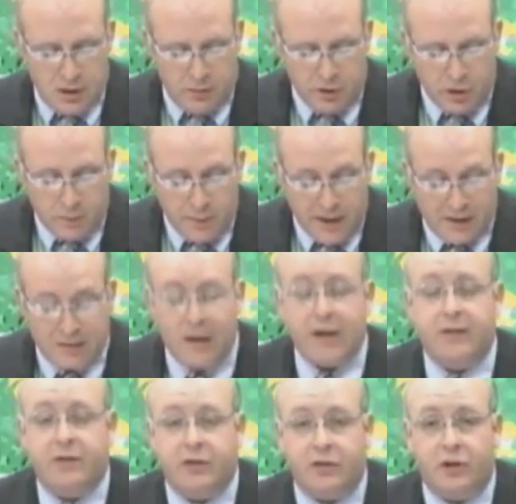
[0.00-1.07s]
We don't make
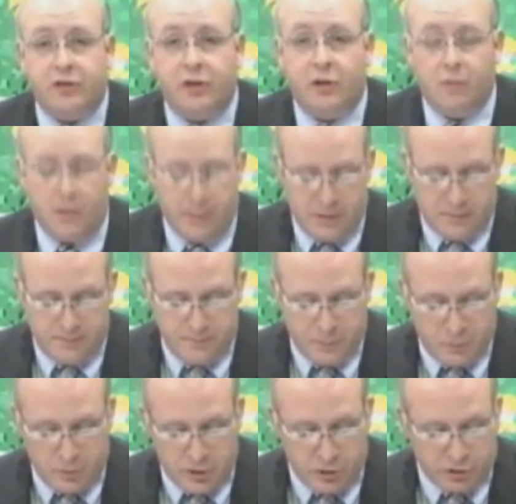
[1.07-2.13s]
light of assaulting women.
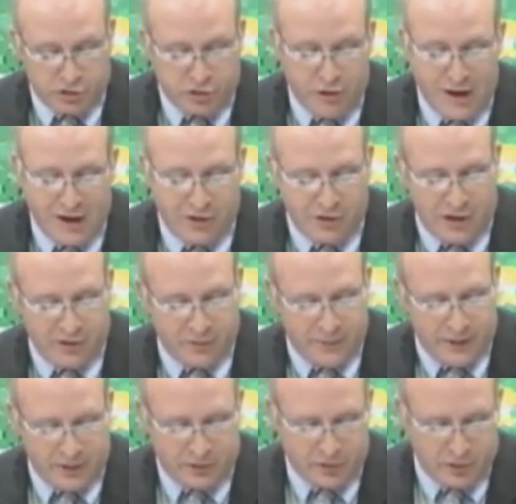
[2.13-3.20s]
We don't strategize
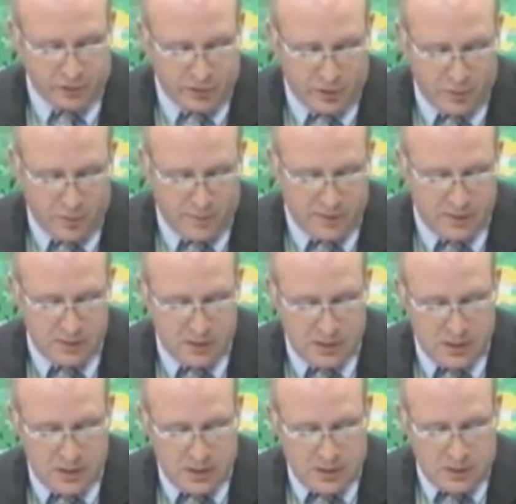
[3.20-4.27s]
about assaulting women.
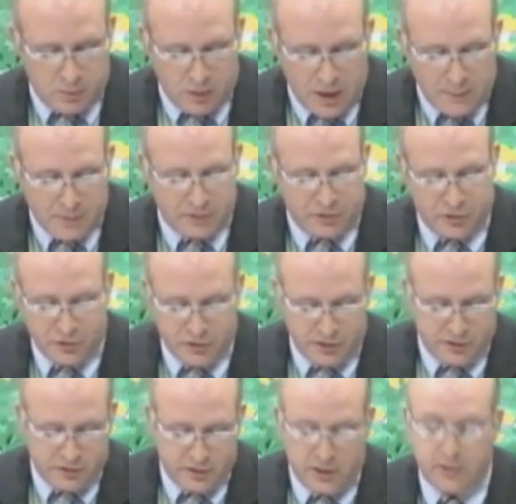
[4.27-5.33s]
Rapists do
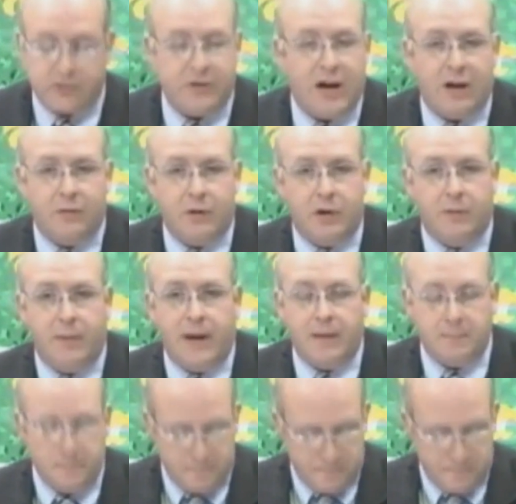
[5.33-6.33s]
these things, not real men.